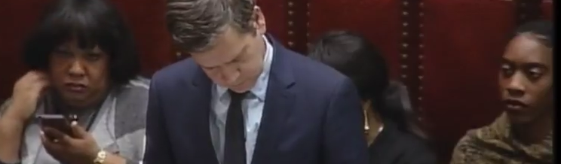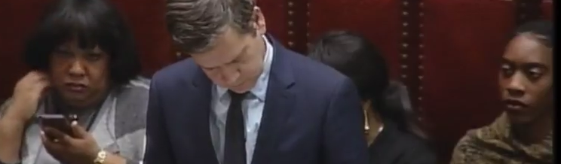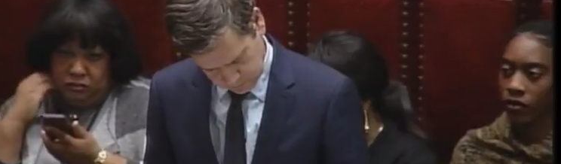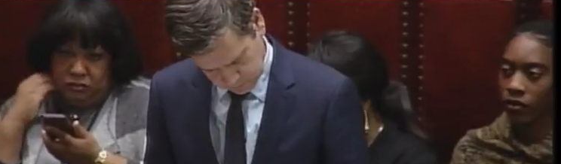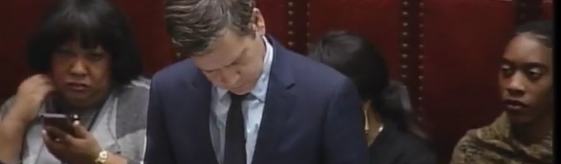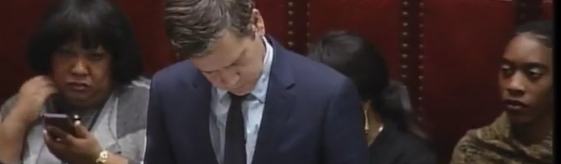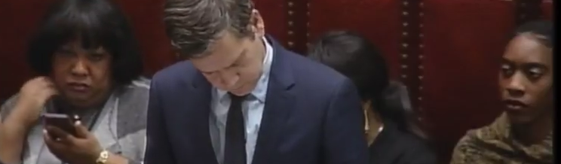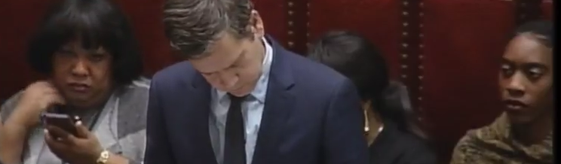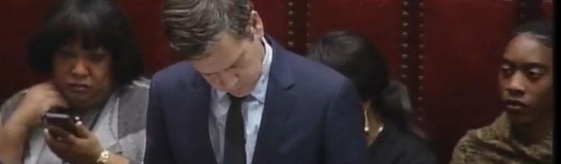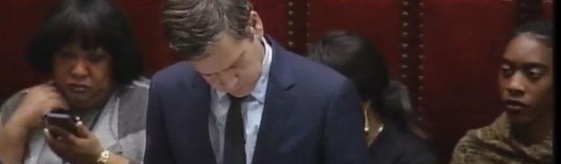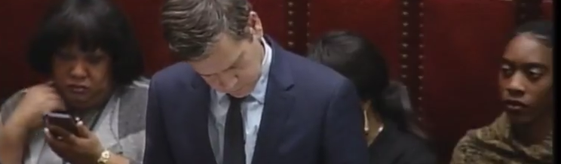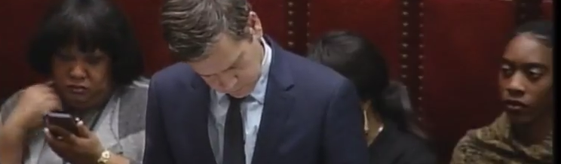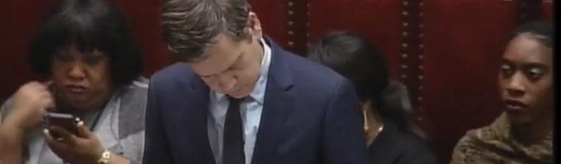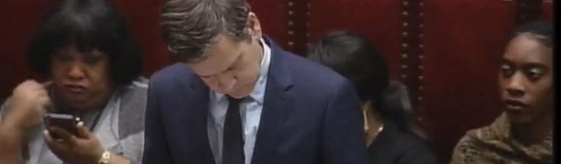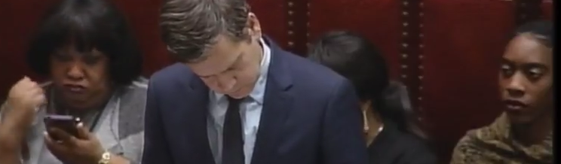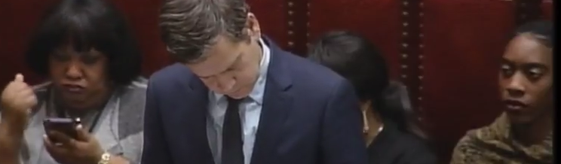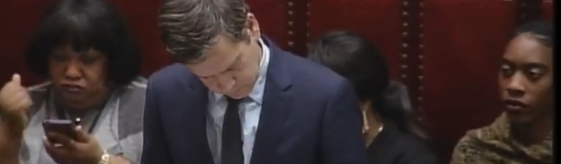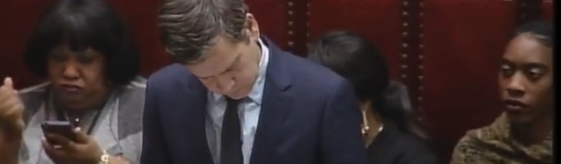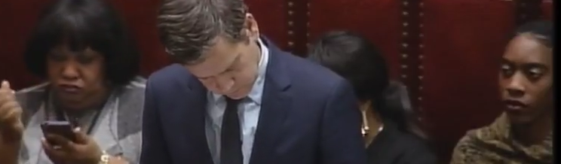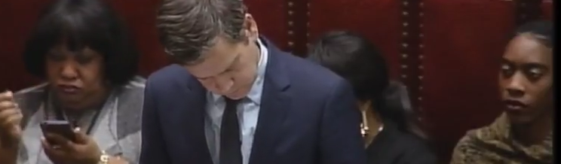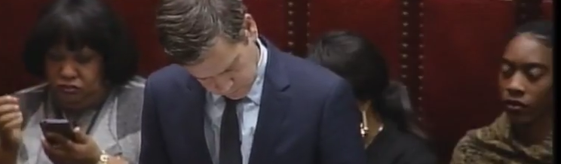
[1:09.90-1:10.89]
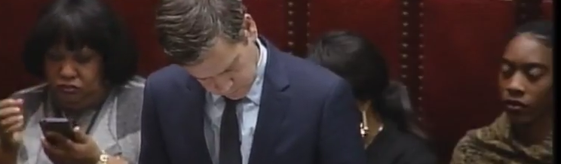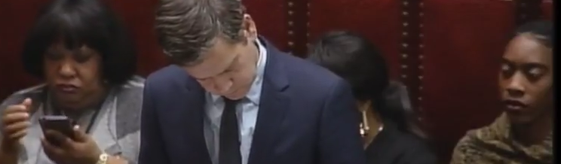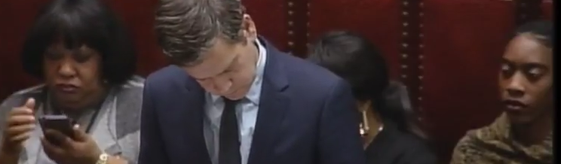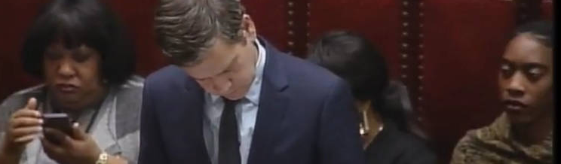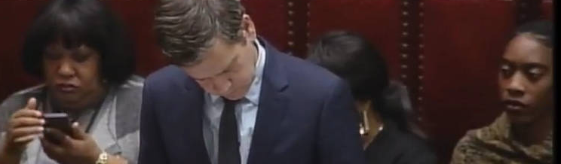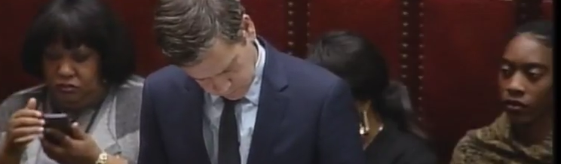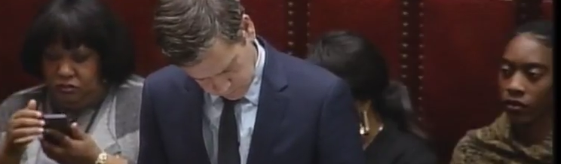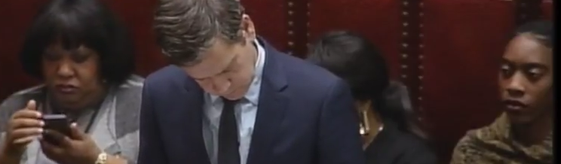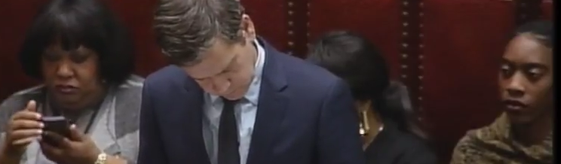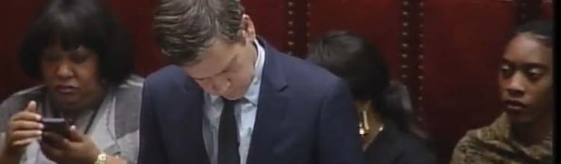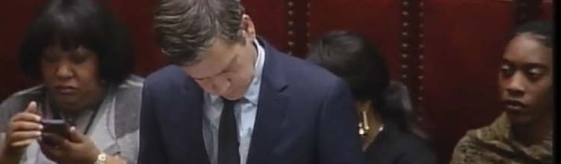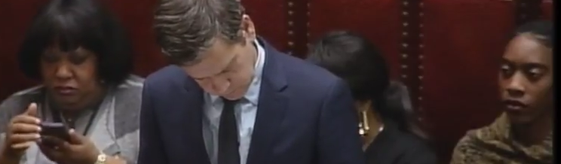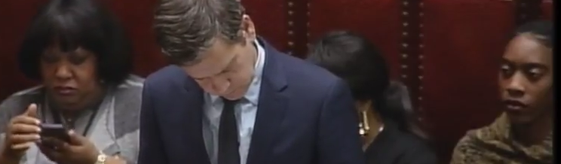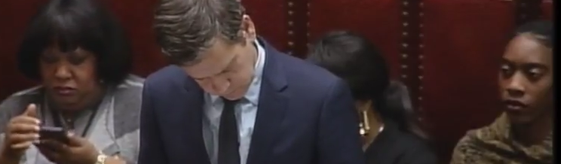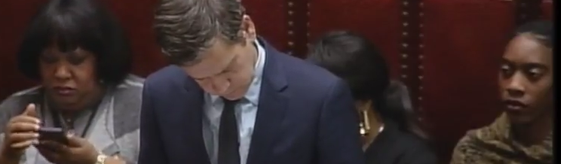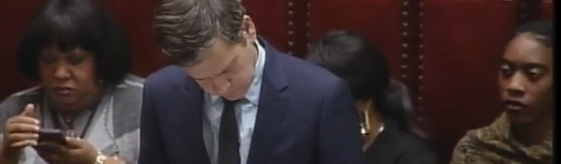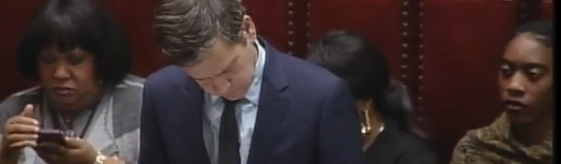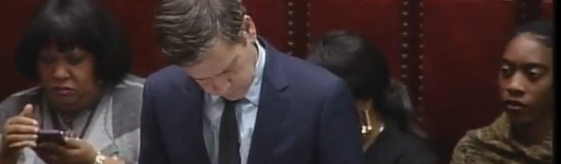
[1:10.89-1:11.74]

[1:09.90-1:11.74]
(no one is talking)